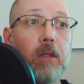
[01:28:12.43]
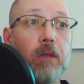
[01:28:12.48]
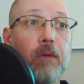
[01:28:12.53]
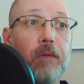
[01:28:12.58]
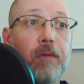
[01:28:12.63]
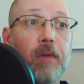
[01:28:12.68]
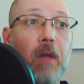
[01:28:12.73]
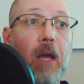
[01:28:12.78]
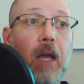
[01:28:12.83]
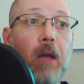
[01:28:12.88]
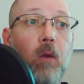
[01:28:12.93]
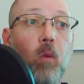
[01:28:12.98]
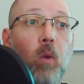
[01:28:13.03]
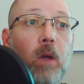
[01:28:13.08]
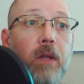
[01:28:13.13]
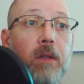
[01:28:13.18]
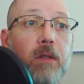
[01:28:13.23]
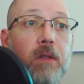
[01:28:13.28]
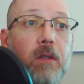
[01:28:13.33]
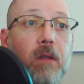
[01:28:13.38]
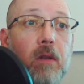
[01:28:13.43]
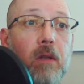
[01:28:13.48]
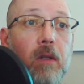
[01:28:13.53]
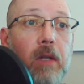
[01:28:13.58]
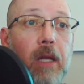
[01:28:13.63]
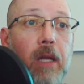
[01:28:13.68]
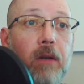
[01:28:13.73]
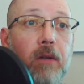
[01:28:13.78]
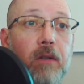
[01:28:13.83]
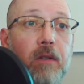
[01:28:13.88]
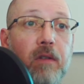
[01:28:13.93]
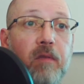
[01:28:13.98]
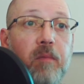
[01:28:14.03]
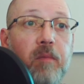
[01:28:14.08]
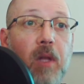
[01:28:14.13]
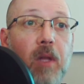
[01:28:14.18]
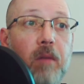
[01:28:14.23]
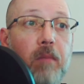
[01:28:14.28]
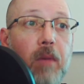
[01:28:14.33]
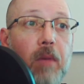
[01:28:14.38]
to fly at once to the lenders
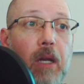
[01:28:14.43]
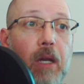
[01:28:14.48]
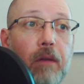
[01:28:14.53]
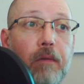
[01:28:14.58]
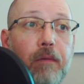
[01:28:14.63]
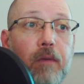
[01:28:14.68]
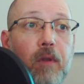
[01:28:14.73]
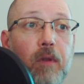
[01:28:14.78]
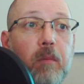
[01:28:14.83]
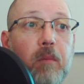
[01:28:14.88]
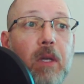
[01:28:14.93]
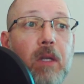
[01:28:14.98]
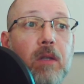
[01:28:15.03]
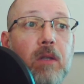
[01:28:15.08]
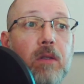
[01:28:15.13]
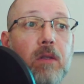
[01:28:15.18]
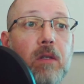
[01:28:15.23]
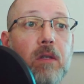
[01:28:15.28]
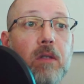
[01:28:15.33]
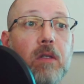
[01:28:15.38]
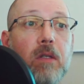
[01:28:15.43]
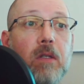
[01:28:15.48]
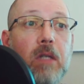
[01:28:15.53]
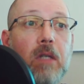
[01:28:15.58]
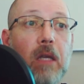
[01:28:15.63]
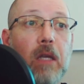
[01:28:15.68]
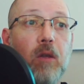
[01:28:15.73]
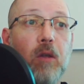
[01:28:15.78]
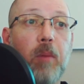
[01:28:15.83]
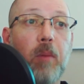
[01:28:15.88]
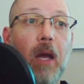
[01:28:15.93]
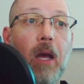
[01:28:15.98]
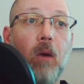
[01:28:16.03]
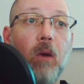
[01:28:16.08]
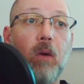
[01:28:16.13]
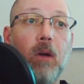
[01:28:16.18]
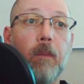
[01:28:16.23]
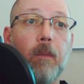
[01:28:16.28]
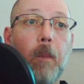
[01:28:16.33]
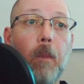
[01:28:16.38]
of blood money for the means to sustain their
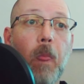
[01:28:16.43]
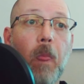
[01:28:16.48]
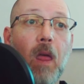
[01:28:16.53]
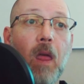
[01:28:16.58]
power.